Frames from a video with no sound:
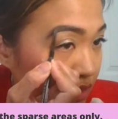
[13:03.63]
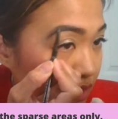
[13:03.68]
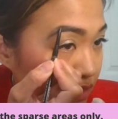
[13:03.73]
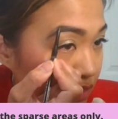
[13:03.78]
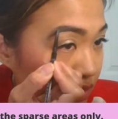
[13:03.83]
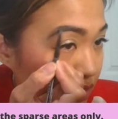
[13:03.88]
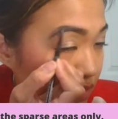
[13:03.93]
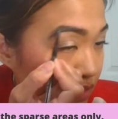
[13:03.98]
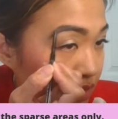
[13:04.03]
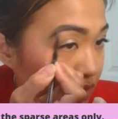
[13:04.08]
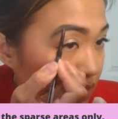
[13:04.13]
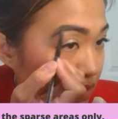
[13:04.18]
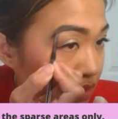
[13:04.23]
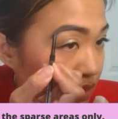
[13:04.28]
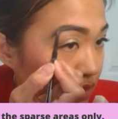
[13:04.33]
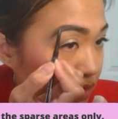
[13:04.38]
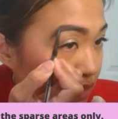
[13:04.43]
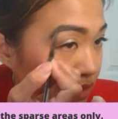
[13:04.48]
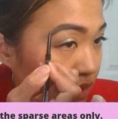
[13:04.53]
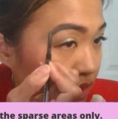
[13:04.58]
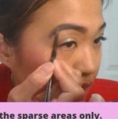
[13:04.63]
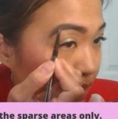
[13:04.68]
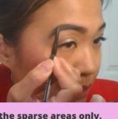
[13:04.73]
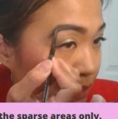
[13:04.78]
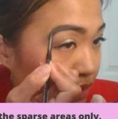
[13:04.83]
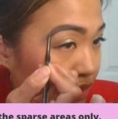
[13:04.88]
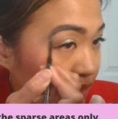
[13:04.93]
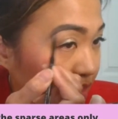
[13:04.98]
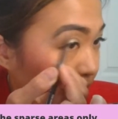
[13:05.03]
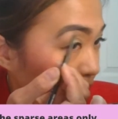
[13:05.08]
So it looks a
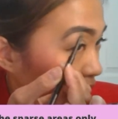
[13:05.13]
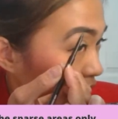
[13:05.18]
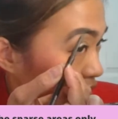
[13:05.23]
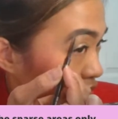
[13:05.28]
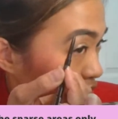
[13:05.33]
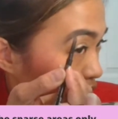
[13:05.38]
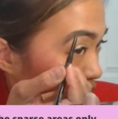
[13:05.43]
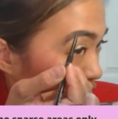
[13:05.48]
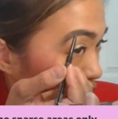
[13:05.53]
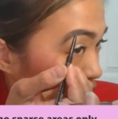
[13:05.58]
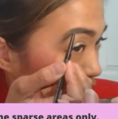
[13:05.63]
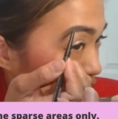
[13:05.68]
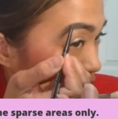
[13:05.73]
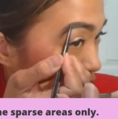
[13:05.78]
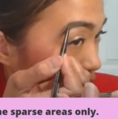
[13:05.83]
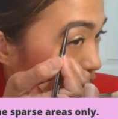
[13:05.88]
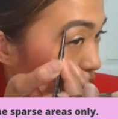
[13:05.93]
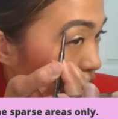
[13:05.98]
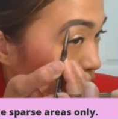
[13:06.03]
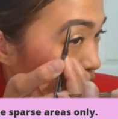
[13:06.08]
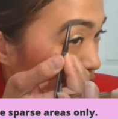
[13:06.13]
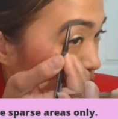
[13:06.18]
lot more natural.